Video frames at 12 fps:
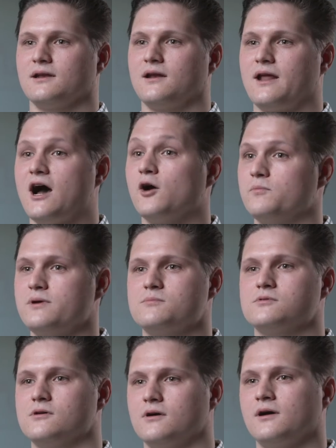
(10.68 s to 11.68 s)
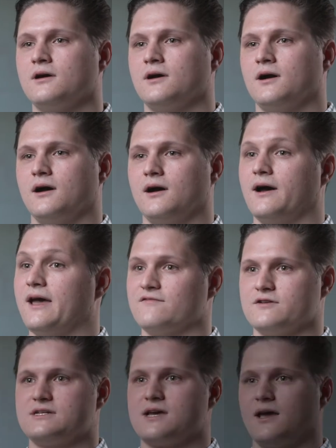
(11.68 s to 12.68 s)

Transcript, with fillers: can help people uh, every